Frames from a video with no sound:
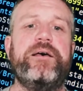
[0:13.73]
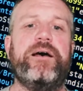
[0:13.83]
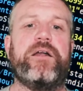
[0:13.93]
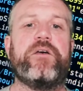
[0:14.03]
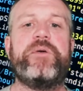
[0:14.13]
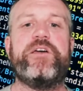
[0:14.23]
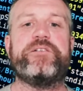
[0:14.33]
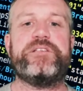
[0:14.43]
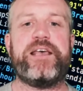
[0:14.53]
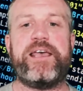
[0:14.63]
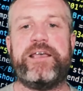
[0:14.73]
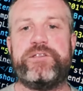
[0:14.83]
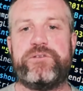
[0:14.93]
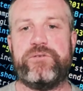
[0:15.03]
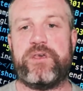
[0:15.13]
and I'm here today
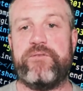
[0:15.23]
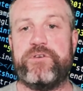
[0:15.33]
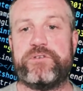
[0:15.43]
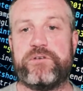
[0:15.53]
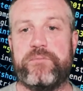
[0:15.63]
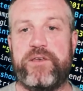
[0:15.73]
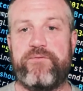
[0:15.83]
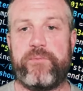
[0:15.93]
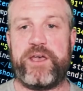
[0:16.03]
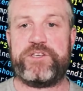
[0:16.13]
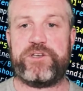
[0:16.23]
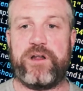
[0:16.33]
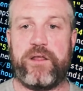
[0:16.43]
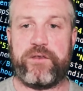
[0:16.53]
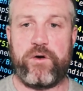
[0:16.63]
to give you some information
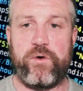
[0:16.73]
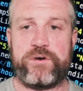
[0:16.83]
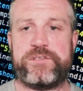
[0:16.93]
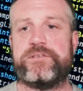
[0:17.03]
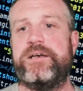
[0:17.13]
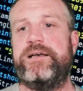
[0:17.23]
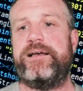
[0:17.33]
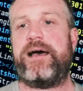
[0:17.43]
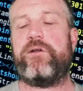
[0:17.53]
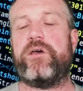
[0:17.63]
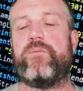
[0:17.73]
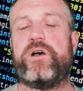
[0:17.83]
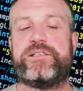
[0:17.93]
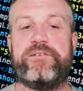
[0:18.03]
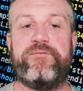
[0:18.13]
on the course, outline
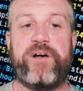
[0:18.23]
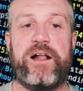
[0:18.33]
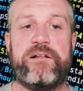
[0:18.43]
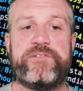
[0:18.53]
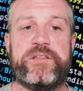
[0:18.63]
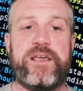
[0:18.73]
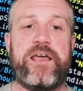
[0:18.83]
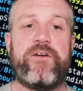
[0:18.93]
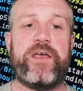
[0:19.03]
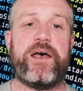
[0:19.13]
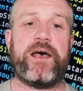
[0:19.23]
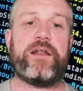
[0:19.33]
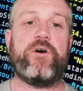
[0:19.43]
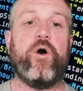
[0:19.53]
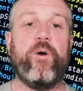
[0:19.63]
what's involved in the area, and
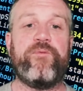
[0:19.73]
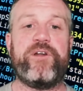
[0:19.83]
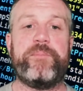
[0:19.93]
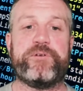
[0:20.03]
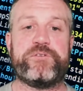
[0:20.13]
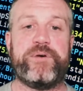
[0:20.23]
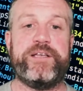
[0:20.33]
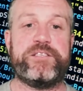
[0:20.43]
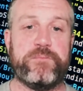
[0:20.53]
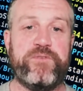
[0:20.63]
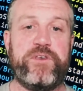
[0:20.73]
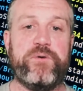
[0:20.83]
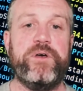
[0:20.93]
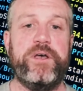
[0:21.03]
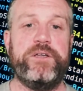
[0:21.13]
hopefully persuade some of you
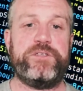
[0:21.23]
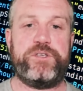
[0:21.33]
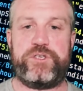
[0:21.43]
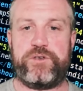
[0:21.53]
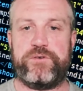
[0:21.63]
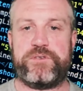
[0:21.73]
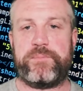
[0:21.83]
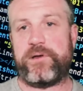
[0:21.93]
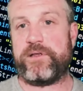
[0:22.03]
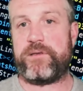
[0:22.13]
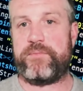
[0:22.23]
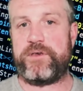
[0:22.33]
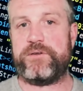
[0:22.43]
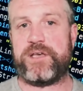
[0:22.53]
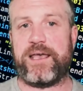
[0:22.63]
to choose Applied
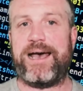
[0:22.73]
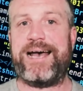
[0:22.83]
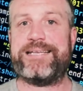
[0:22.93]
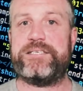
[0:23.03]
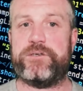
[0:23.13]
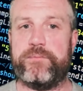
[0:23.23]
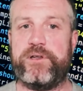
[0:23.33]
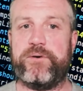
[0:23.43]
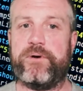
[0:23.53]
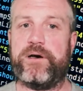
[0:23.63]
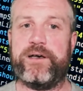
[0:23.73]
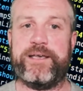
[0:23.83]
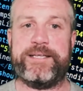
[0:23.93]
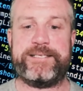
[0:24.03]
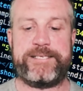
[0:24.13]
Computing at
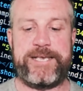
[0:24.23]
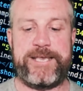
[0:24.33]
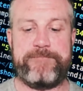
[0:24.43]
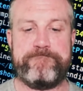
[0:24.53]
WIT.